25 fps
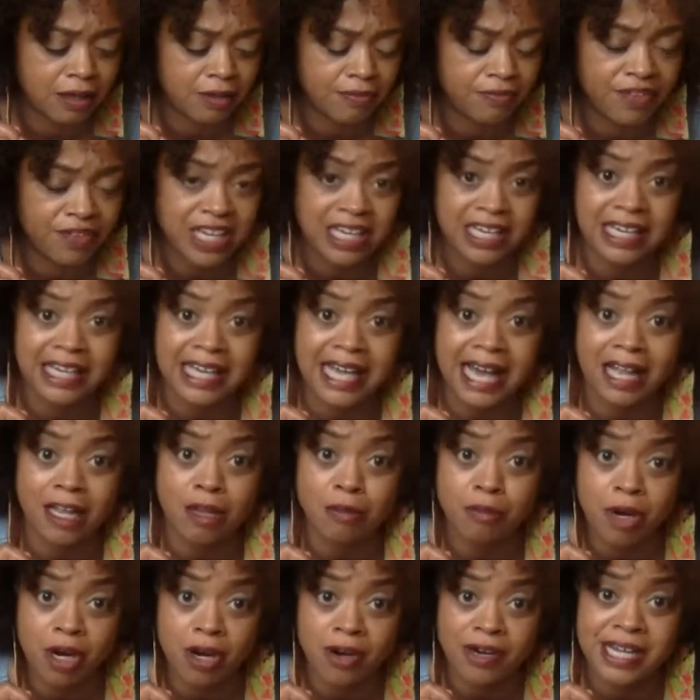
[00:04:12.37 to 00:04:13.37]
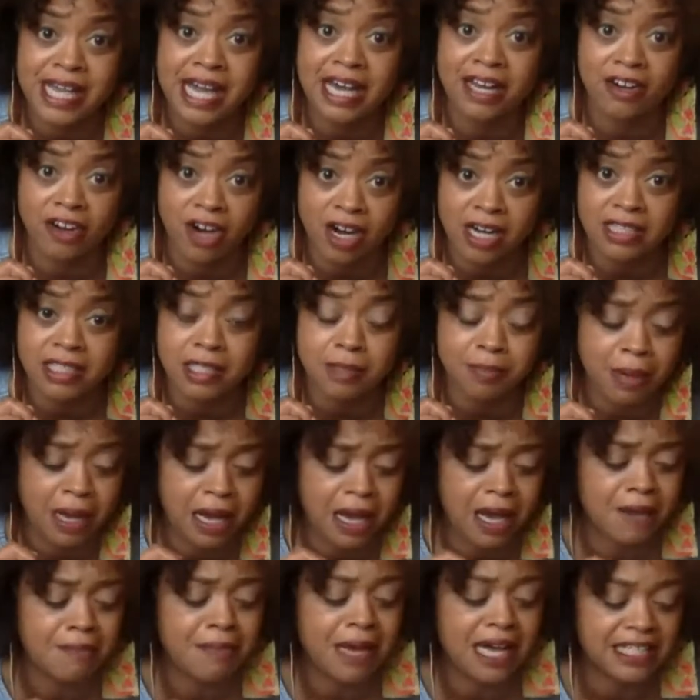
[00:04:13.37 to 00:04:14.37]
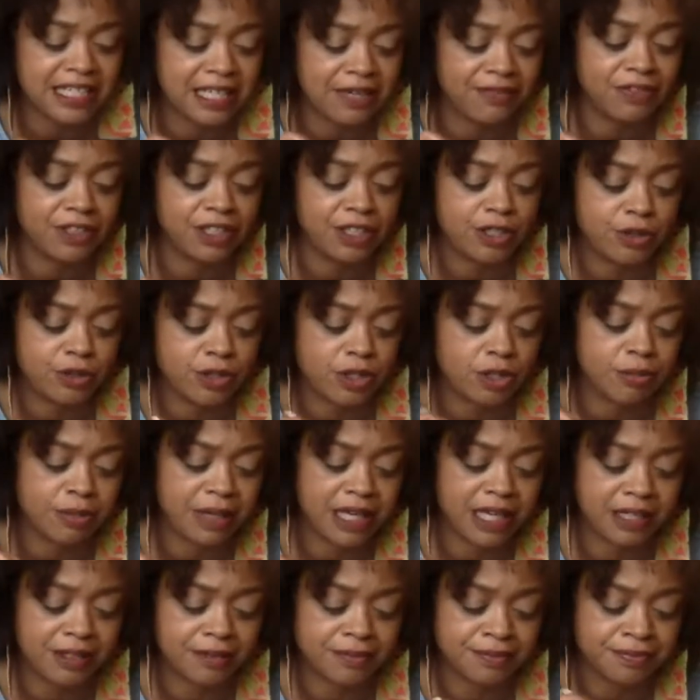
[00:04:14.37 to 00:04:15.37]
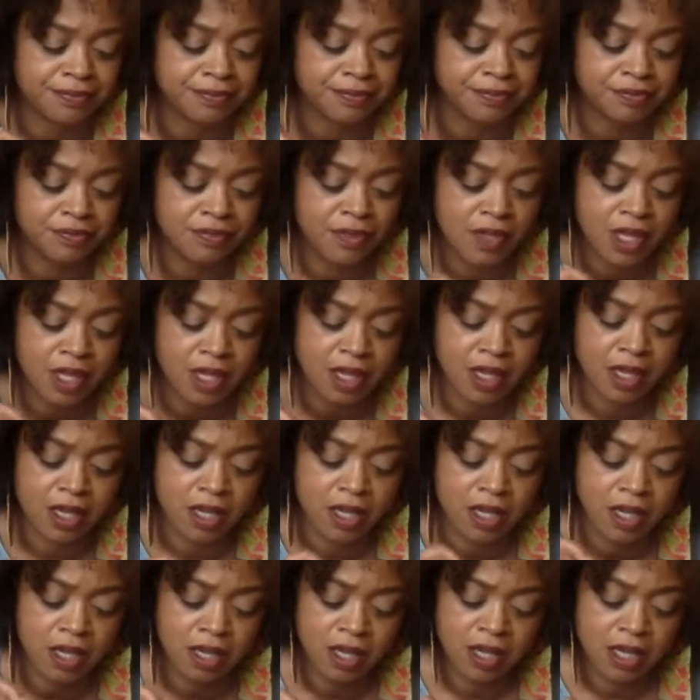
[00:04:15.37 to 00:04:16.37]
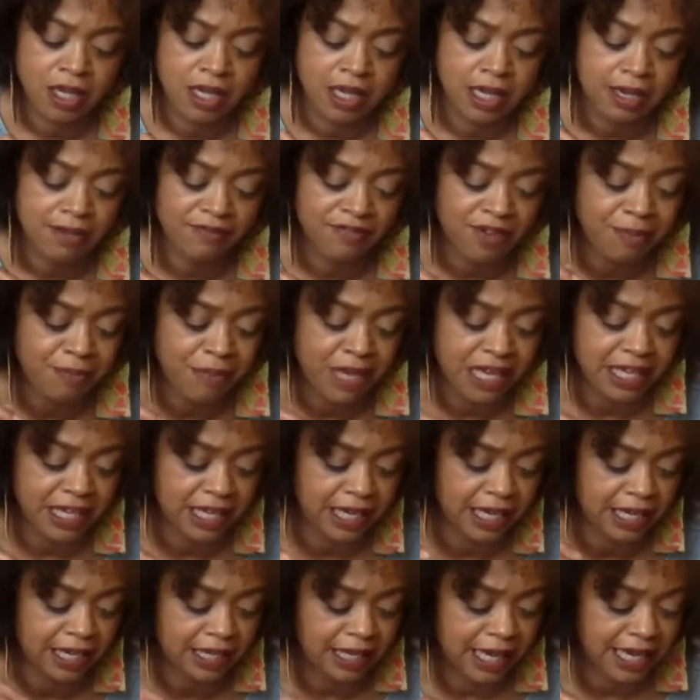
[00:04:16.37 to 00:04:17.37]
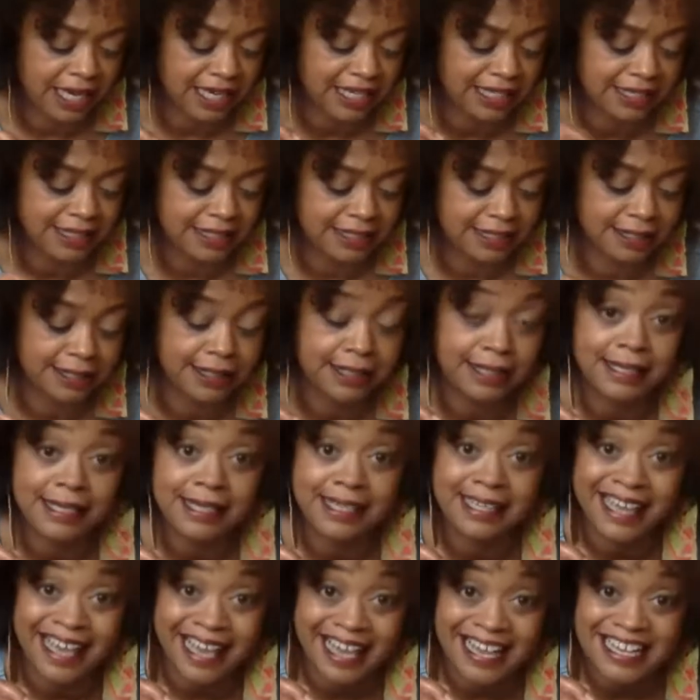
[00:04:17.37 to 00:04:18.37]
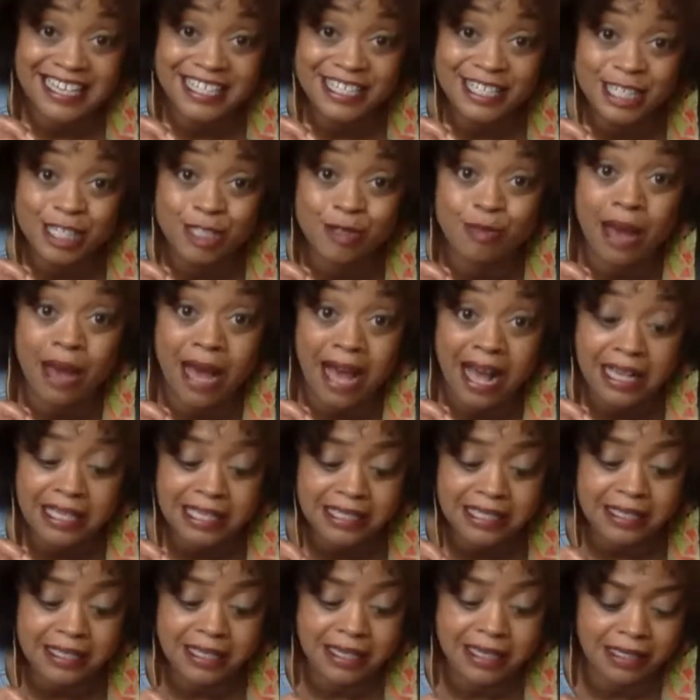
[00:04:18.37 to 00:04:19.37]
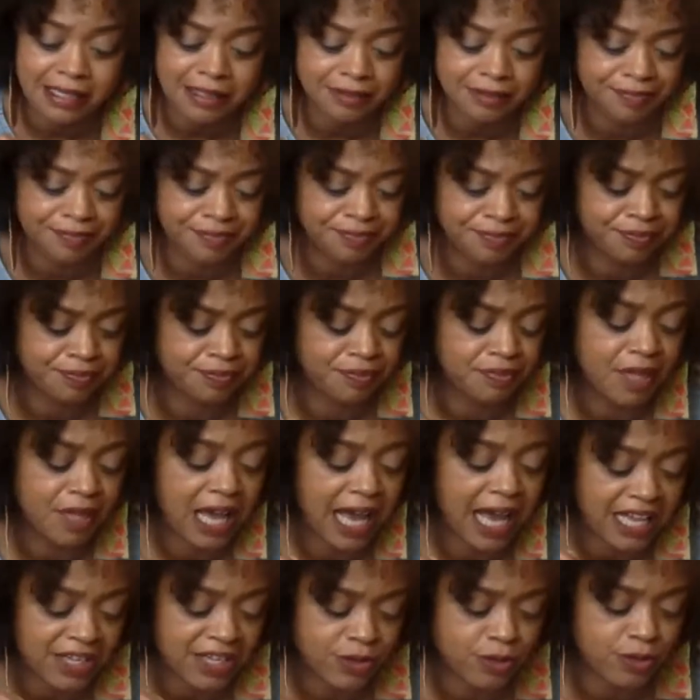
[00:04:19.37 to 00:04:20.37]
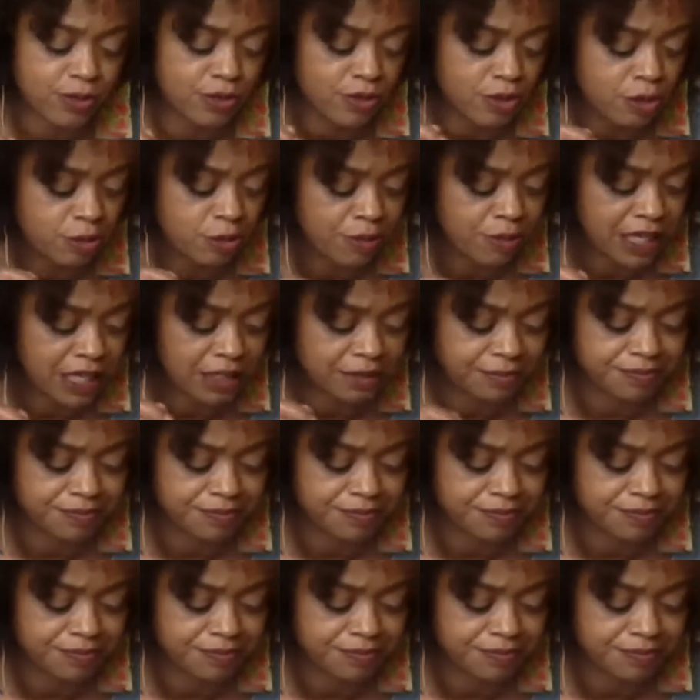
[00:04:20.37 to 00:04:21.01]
vegan calamari out of hearts of palm, I definitely use Old Bay. If I'm making like a Cajun pasta, I use Old Bay.